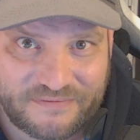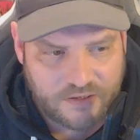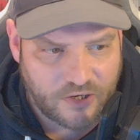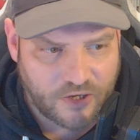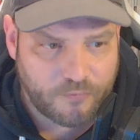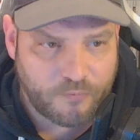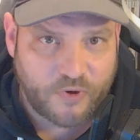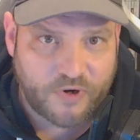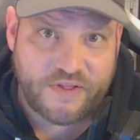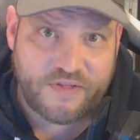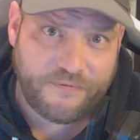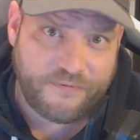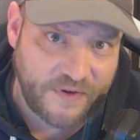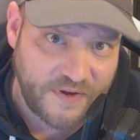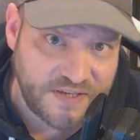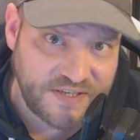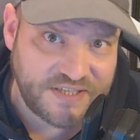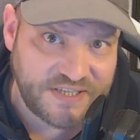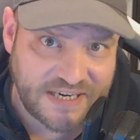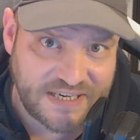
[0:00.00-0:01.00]
Look, one of the
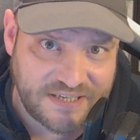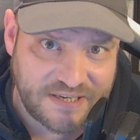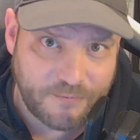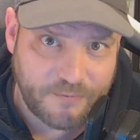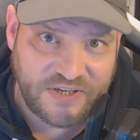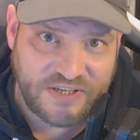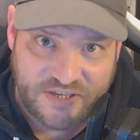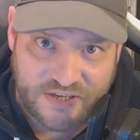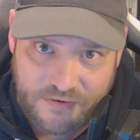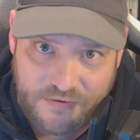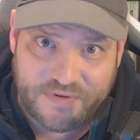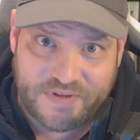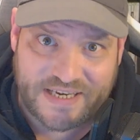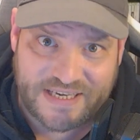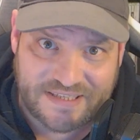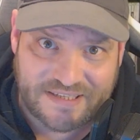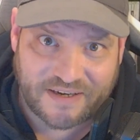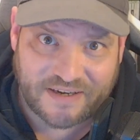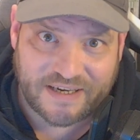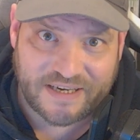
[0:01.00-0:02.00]
first checks that we do
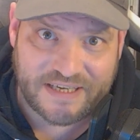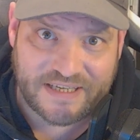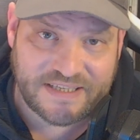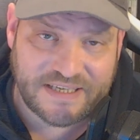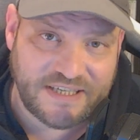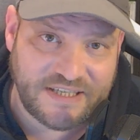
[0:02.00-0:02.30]
this side